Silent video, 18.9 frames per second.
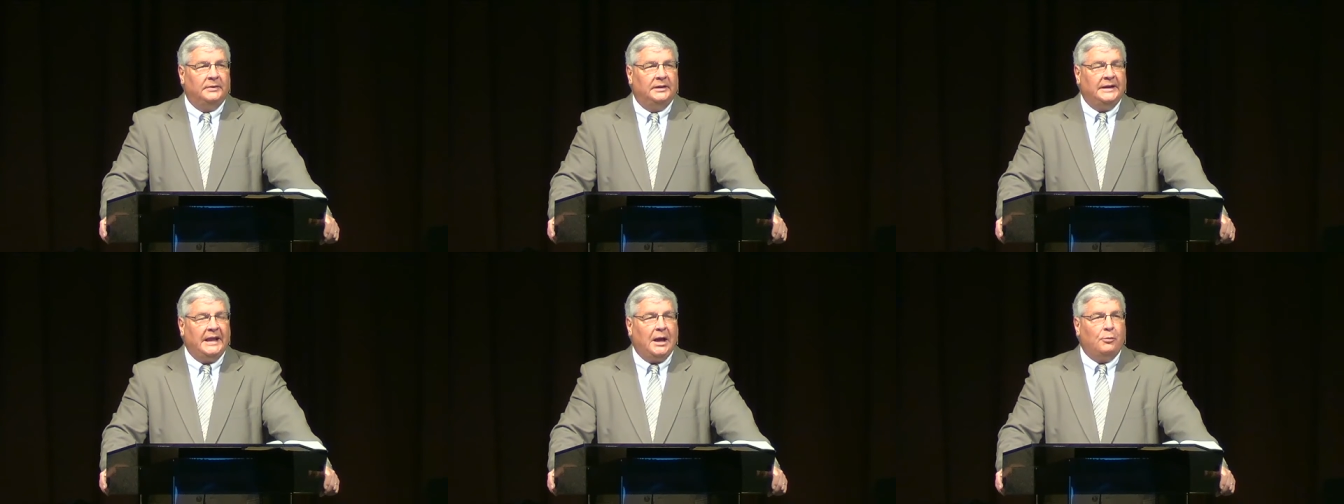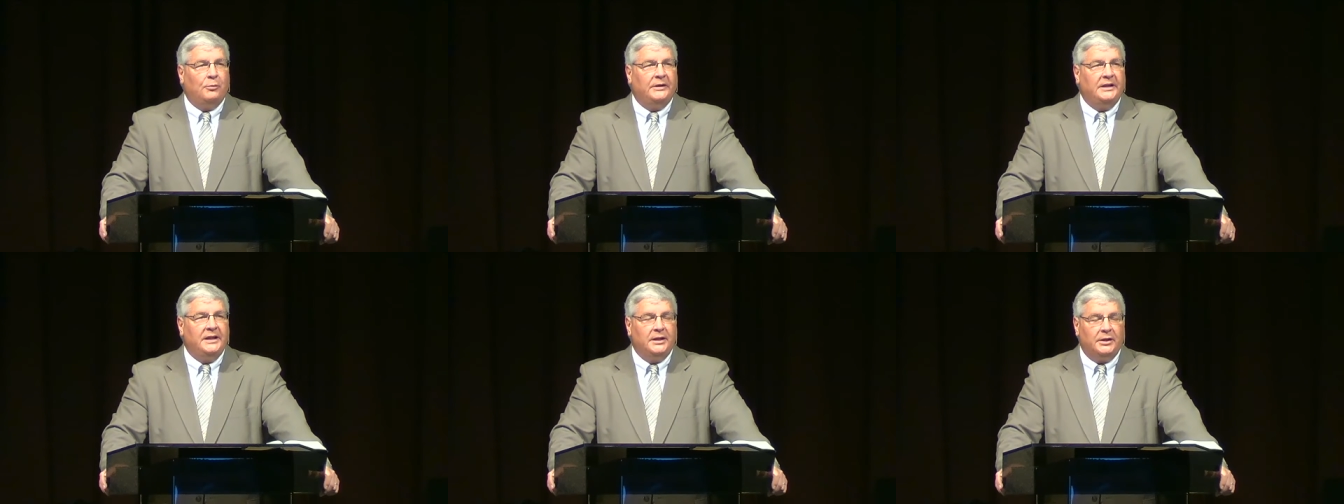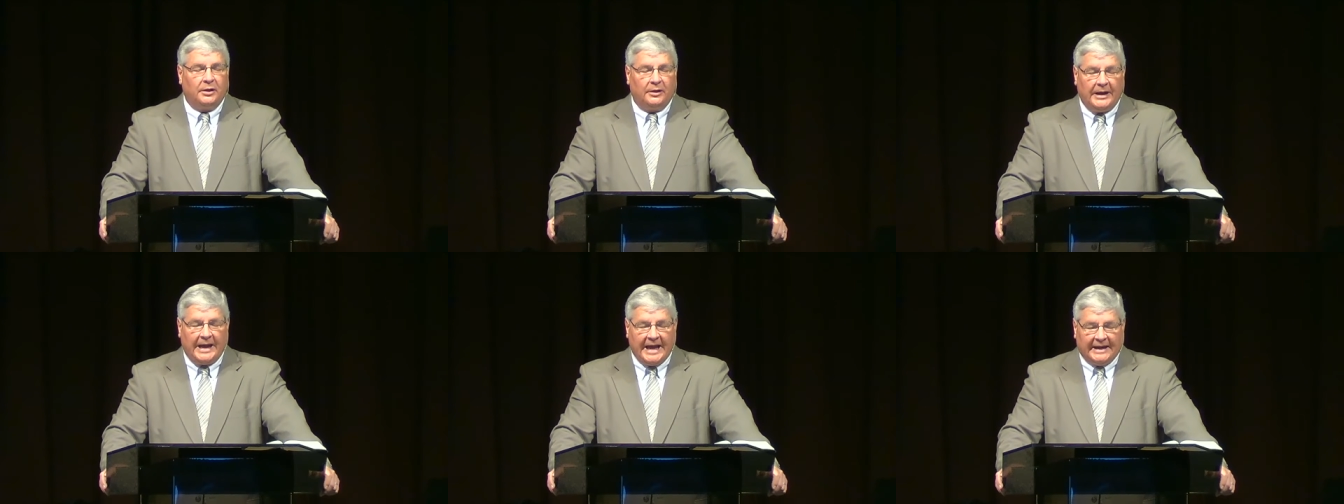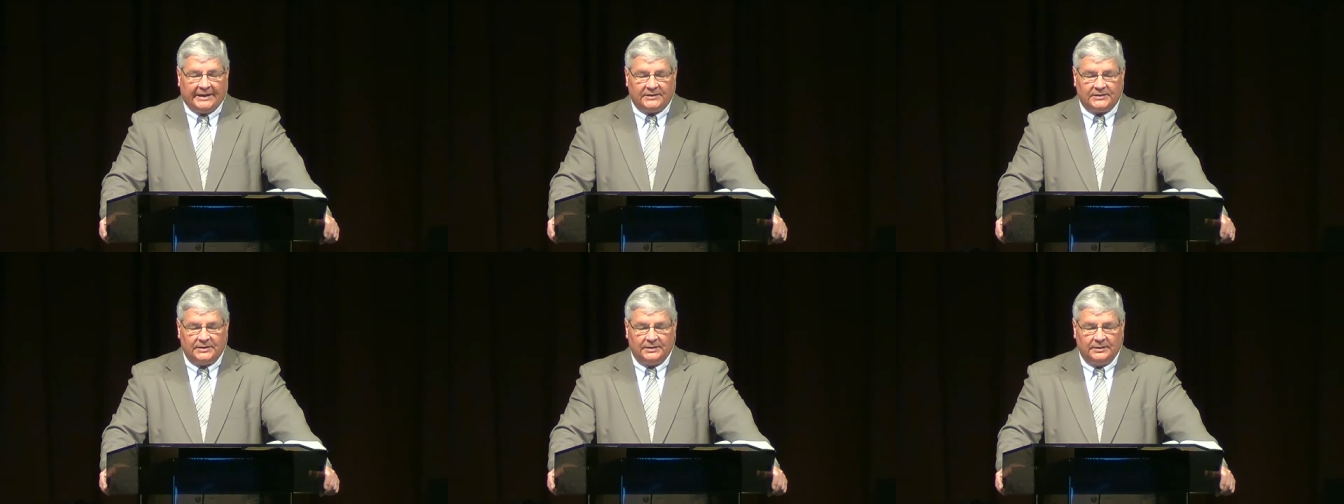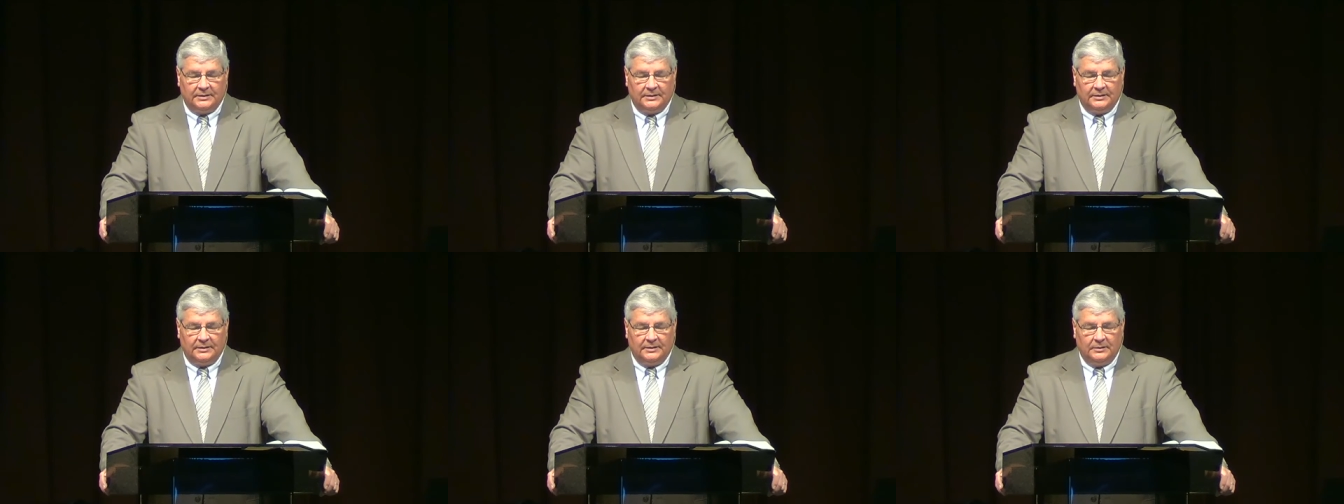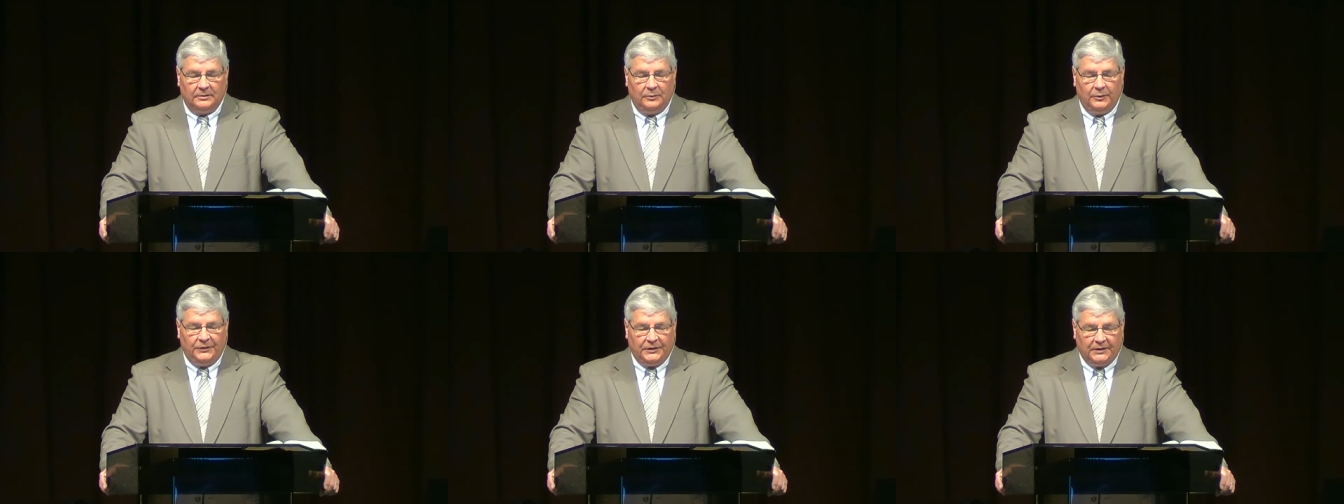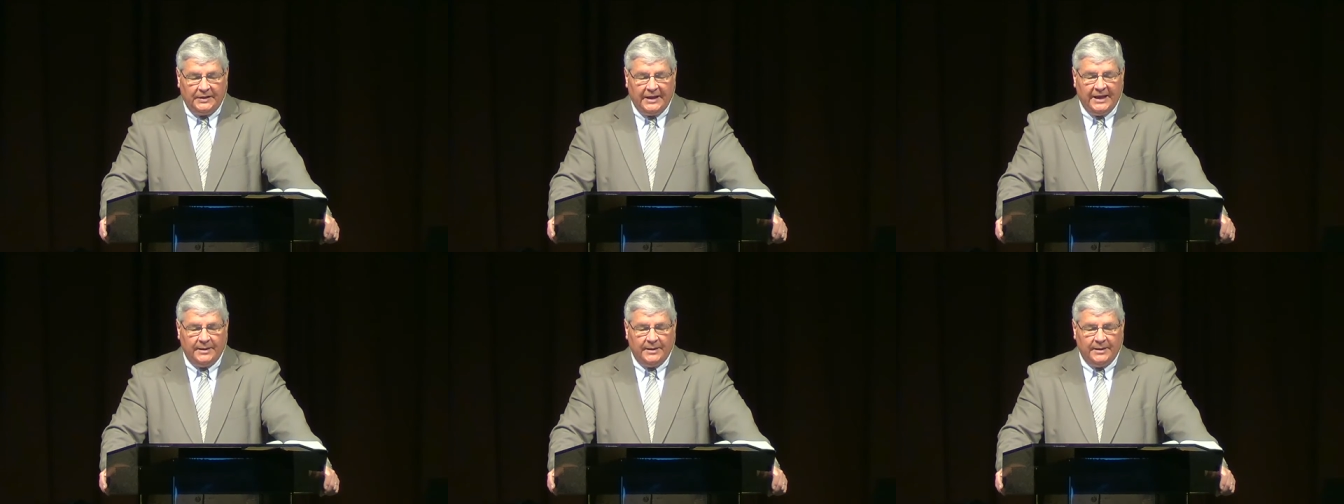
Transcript: And how would he interact with the